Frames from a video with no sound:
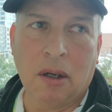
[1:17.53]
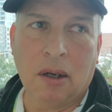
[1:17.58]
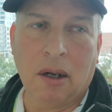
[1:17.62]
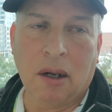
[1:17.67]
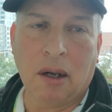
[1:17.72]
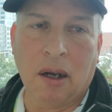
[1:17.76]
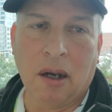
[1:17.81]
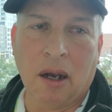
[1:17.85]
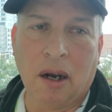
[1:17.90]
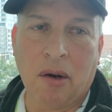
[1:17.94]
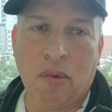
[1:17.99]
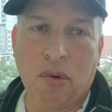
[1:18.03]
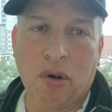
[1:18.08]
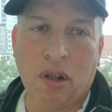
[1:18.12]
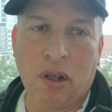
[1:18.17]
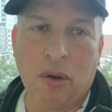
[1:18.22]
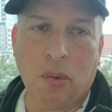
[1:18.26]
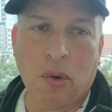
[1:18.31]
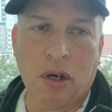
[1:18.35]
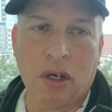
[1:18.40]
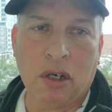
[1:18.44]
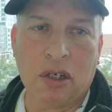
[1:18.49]
I
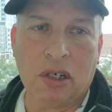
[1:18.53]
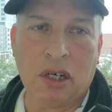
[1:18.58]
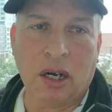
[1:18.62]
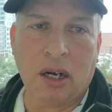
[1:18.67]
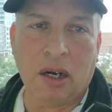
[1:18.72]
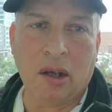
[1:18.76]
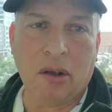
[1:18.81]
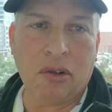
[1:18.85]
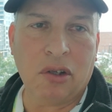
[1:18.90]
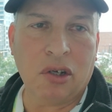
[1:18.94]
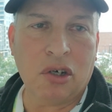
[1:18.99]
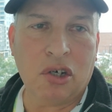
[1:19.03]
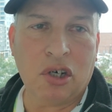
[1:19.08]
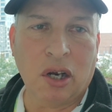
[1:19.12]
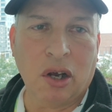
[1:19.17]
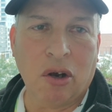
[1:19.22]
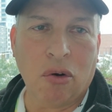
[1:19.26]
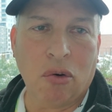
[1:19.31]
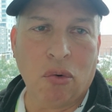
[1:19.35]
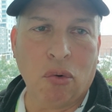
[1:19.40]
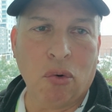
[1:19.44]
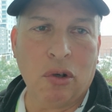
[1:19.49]
really want to shout out to
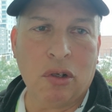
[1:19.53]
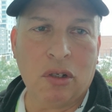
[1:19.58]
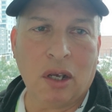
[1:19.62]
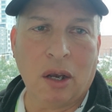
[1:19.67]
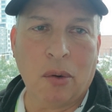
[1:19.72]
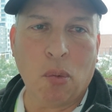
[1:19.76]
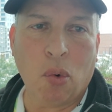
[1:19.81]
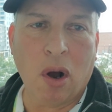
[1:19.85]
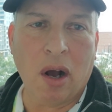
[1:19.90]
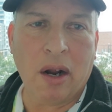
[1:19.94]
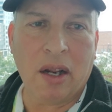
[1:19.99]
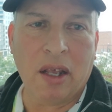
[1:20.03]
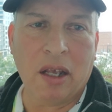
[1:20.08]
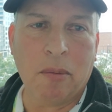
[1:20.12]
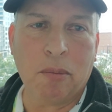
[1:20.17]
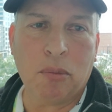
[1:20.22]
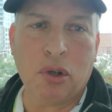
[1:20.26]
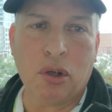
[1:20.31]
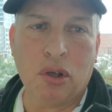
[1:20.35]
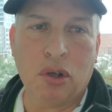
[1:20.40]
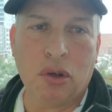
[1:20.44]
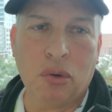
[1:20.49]
Shawcross. I want him
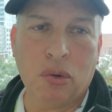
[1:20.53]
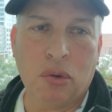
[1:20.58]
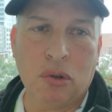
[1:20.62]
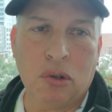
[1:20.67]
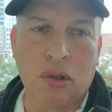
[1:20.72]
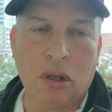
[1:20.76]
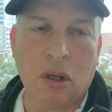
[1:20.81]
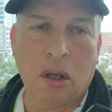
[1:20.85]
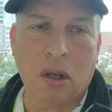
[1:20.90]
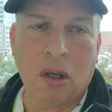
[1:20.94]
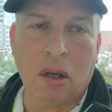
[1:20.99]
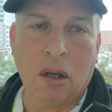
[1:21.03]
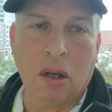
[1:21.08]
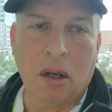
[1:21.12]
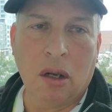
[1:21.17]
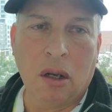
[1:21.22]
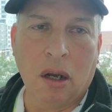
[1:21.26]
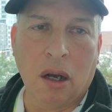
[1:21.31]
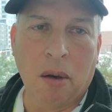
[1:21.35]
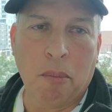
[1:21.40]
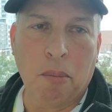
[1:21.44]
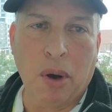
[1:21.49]
to use
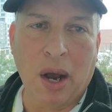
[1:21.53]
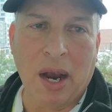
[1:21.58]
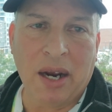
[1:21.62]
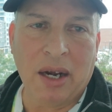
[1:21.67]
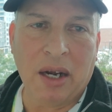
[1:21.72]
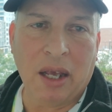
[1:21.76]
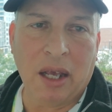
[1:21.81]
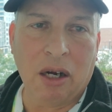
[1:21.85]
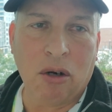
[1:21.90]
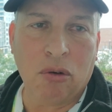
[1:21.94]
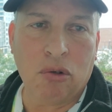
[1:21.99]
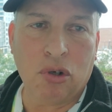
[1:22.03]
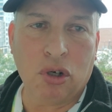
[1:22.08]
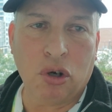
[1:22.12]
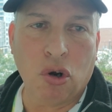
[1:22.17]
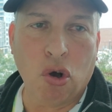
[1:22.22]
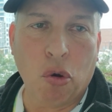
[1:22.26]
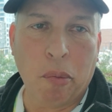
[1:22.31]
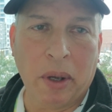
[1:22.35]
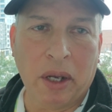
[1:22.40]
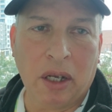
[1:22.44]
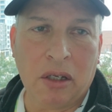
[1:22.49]
Bionano
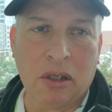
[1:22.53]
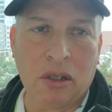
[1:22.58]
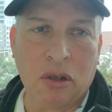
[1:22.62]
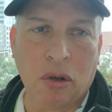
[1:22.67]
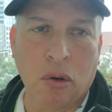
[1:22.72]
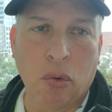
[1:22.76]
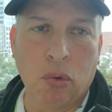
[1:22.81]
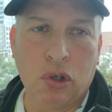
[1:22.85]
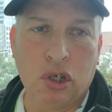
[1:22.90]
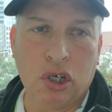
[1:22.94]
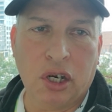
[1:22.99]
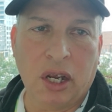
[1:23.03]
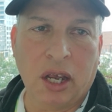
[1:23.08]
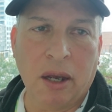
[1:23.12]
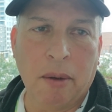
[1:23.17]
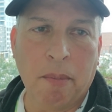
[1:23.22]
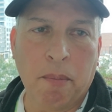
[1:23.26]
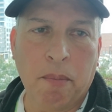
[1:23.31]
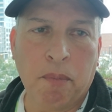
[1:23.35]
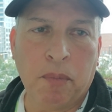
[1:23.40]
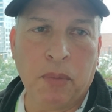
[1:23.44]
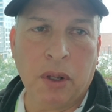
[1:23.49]
Genomics,
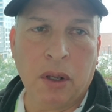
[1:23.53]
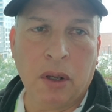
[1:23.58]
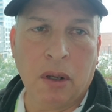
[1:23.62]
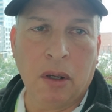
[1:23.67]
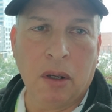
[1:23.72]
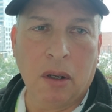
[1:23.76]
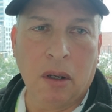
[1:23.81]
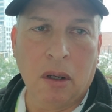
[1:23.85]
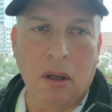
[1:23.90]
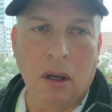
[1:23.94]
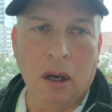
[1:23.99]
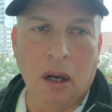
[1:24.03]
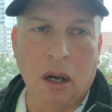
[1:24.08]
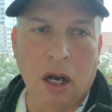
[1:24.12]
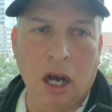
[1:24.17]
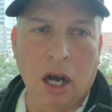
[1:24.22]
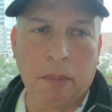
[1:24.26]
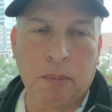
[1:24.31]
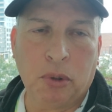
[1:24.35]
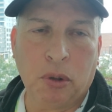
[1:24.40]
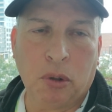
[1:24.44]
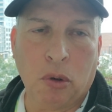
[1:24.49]
OGM,
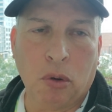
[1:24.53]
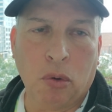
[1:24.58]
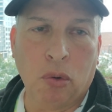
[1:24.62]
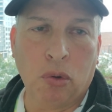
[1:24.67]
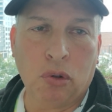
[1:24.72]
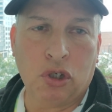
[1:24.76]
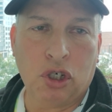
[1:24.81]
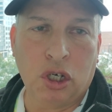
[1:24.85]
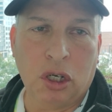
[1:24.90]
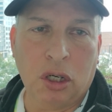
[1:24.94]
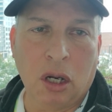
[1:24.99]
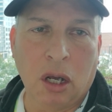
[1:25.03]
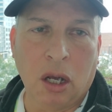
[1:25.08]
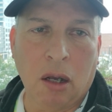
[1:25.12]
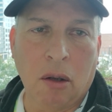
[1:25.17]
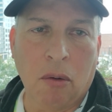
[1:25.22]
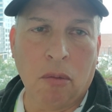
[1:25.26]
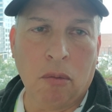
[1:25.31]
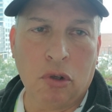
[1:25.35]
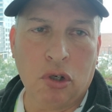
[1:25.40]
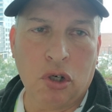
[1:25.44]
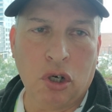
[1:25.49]
optical
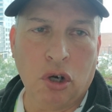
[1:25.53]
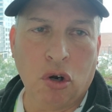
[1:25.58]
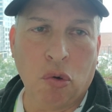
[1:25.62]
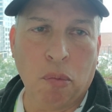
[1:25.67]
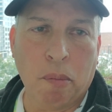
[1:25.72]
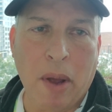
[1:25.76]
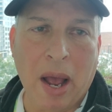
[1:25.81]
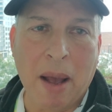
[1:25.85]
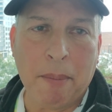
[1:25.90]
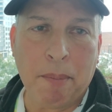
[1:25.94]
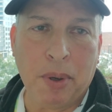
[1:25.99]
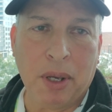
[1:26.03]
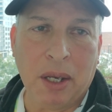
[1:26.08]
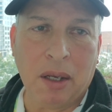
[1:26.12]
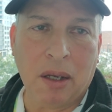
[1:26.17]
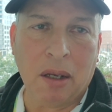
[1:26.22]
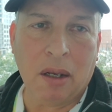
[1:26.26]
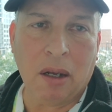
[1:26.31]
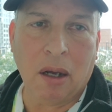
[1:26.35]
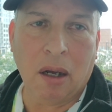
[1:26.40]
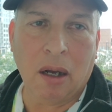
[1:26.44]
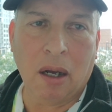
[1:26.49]
genome
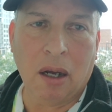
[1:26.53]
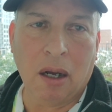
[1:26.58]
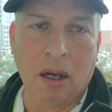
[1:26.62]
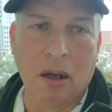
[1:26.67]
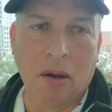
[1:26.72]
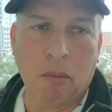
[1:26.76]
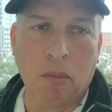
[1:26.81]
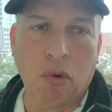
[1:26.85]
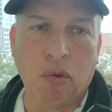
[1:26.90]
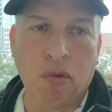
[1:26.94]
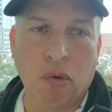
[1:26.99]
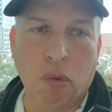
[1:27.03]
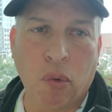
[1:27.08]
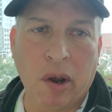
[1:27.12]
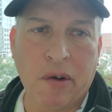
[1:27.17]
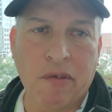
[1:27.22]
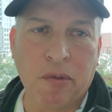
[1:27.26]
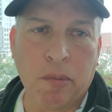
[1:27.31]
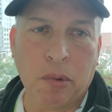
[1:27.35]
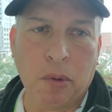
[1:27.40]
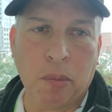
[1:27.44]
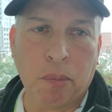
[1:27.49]
mapping, move away
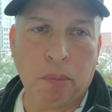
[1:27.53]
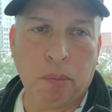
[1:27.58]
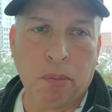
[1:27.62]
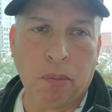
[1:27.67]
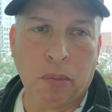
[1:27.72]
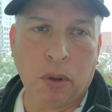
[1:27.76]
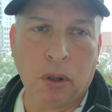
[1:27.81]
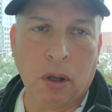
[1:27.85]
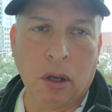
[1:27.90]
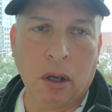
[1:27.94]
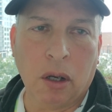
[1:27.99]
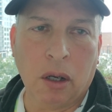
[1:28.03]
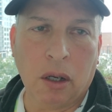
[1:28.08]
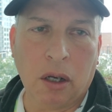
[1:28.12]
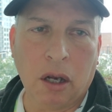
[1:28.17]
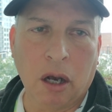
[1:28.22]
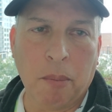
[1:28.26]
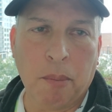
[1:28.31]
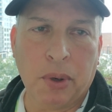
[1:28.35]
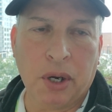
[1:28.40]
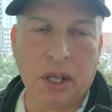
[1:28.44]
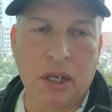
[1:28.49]
from the
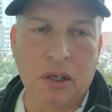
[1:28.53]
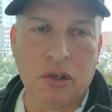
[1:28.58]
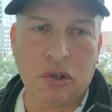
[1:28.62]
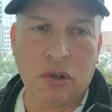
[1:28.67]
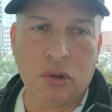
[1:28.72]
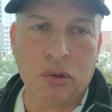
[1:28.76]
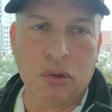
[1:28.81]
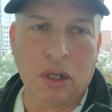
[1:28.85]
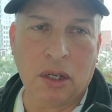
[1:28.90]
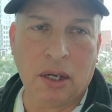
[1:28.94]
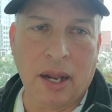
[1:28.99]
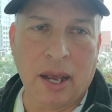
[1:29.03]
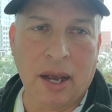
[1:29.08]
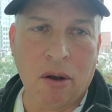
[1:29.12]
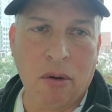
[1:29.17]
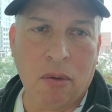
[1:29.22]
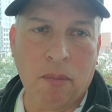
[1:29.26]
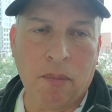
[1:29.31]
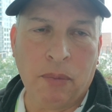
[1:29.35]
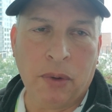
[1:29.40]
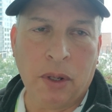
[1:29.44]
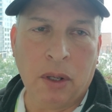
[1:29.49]
company he's using now.